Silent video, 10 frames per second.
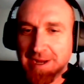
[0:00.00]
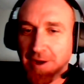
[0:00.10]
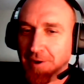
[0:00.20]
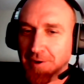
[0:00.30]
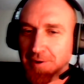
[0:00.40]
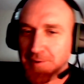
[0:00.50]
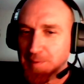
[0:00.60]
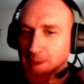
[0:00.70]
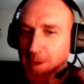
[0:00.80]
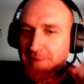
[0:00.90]
all goes
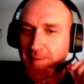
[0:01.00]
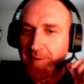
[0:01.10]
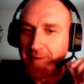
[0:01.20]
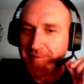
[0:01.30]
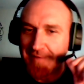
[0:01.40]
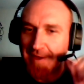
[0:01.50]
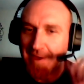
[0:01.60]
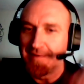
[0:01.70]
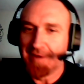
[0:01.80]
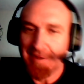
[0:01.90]
back to metal detecting